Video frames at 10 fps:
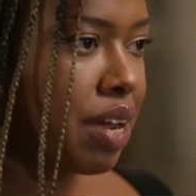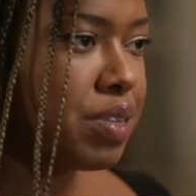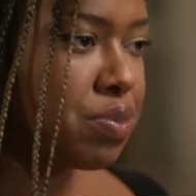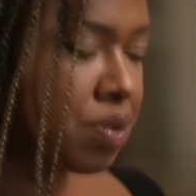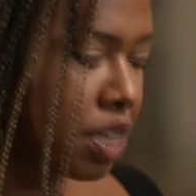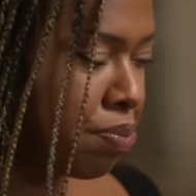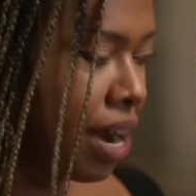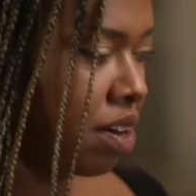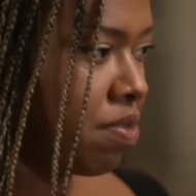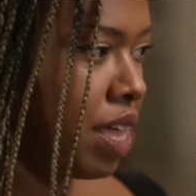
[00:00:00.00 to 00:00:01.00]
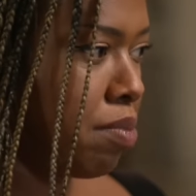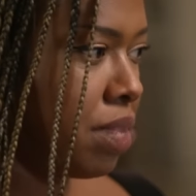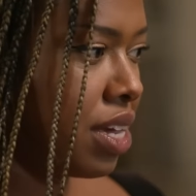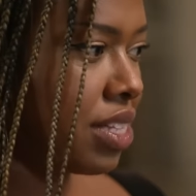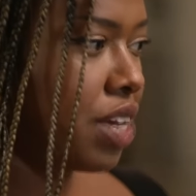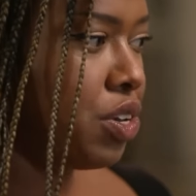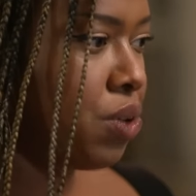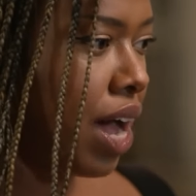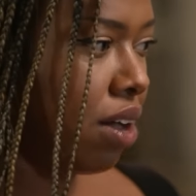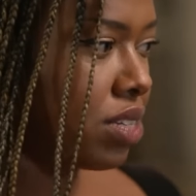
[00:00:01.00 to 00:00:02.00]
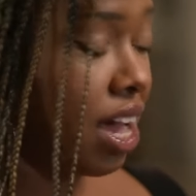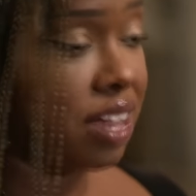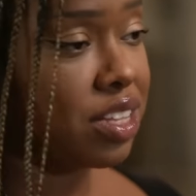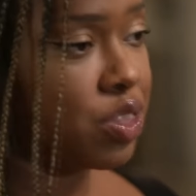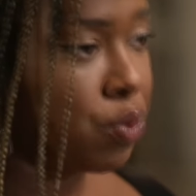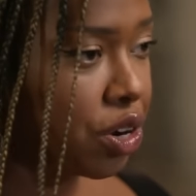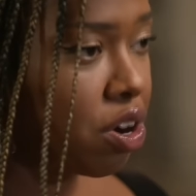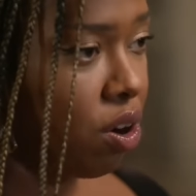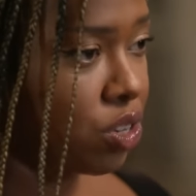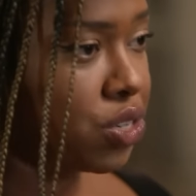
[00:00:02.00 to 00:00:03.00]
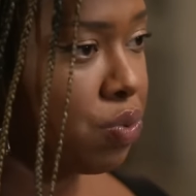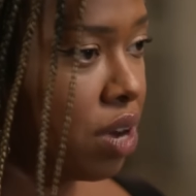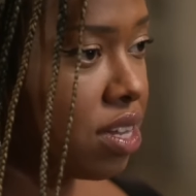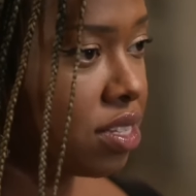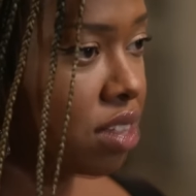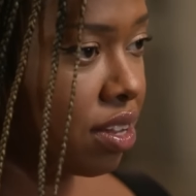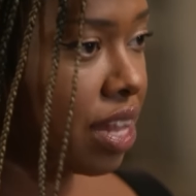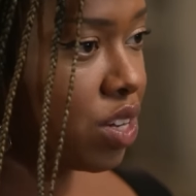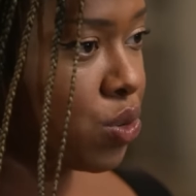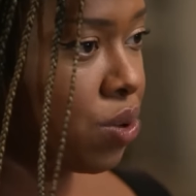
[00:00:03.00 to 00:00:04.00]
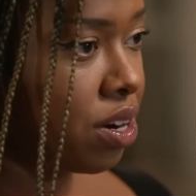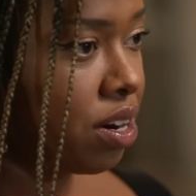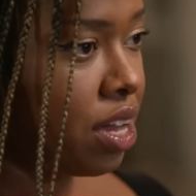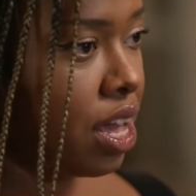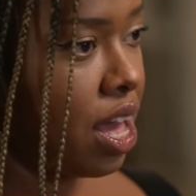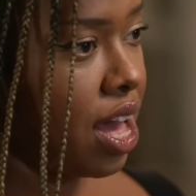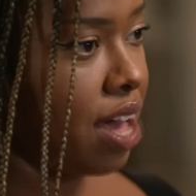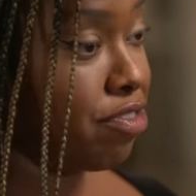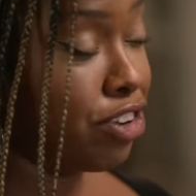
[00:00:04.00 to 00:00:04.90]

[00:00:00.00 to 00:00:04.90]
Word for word: And I was really proud of them because I knew how toxic the work culture was on that tour uh,